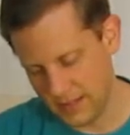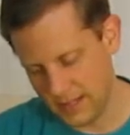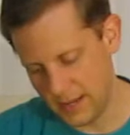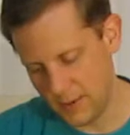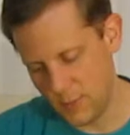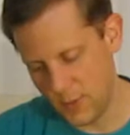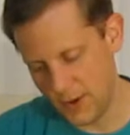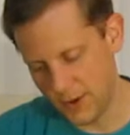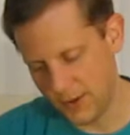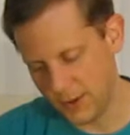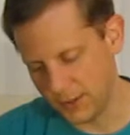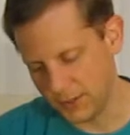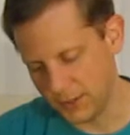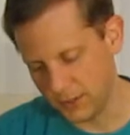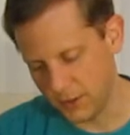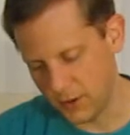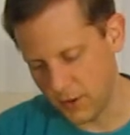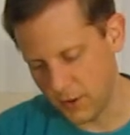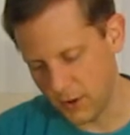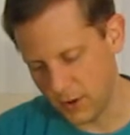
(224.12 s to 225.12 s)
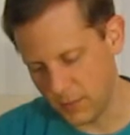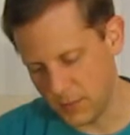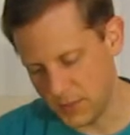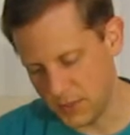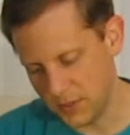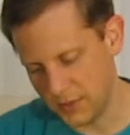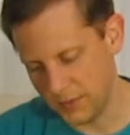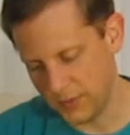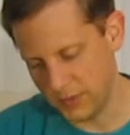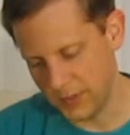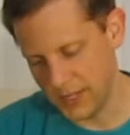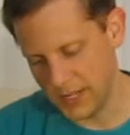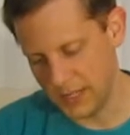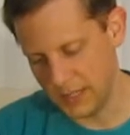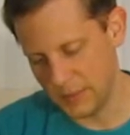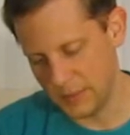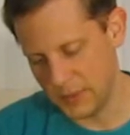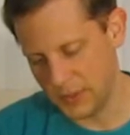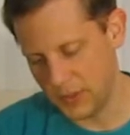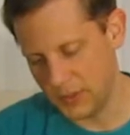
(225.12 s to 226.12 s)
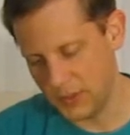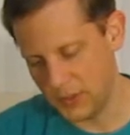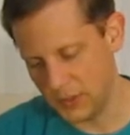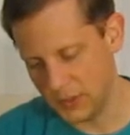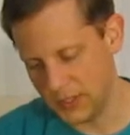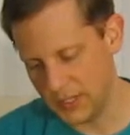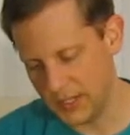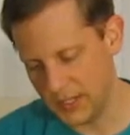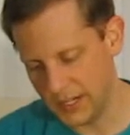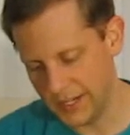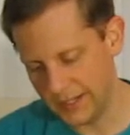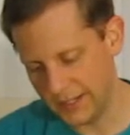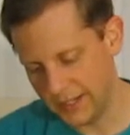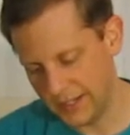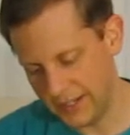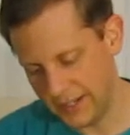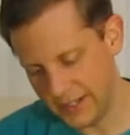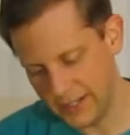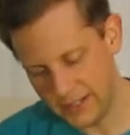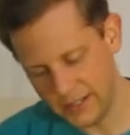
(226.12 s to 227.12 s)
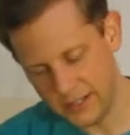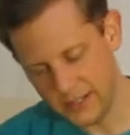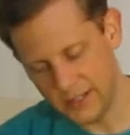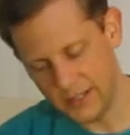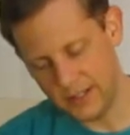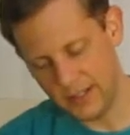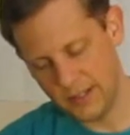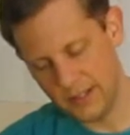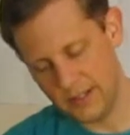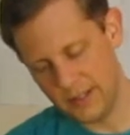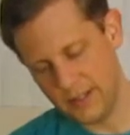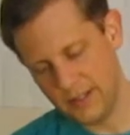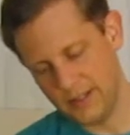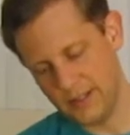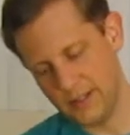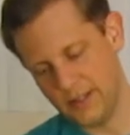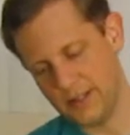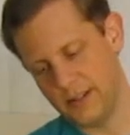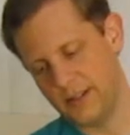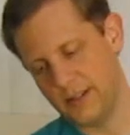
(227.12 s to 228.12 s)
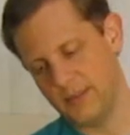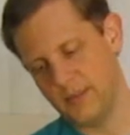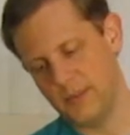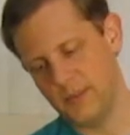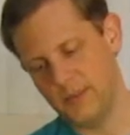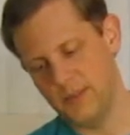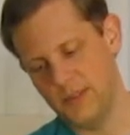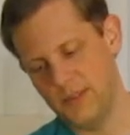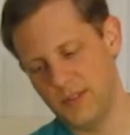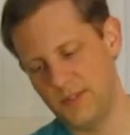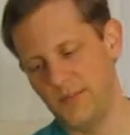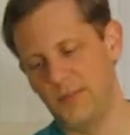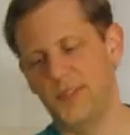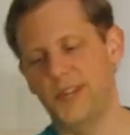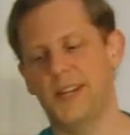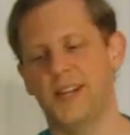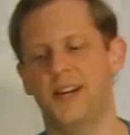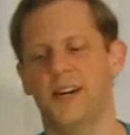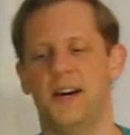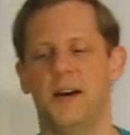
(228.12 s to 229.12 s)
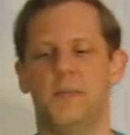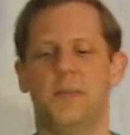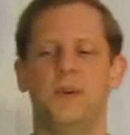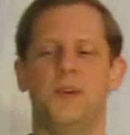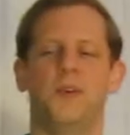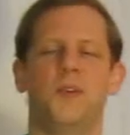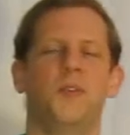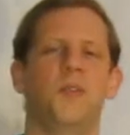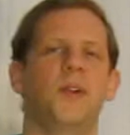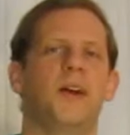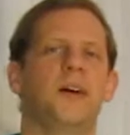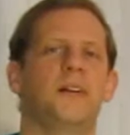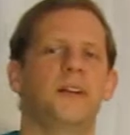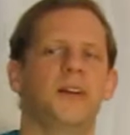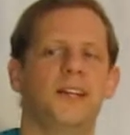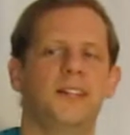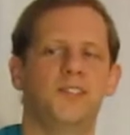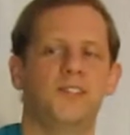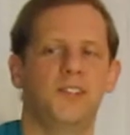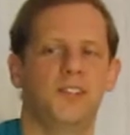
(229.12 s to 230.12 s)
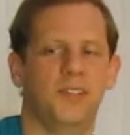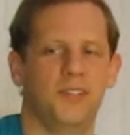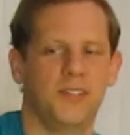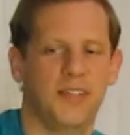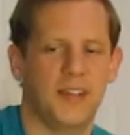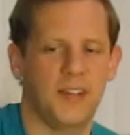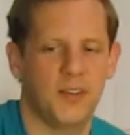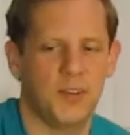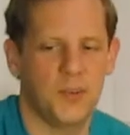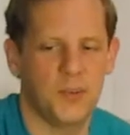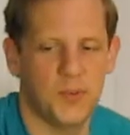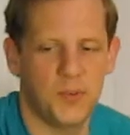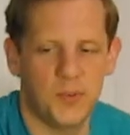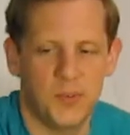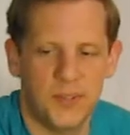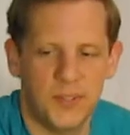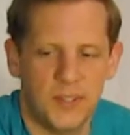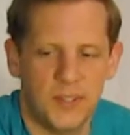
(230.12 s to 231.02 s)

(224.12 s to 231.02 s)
they wear on their arm to fling the ball in jai alai. Um, just flinging a hop cone out at you. It's kind of cool.